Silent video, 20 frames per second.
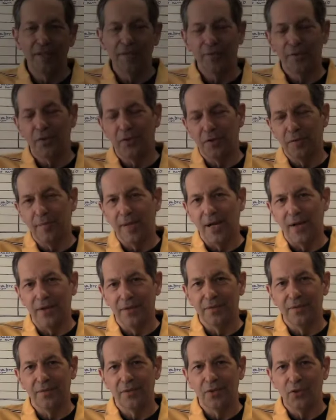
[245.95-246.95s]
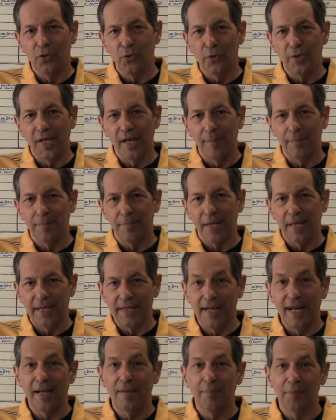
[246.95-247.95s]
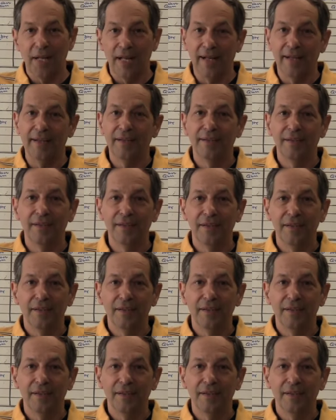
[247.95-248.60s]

difficult about gluing up a neck blank,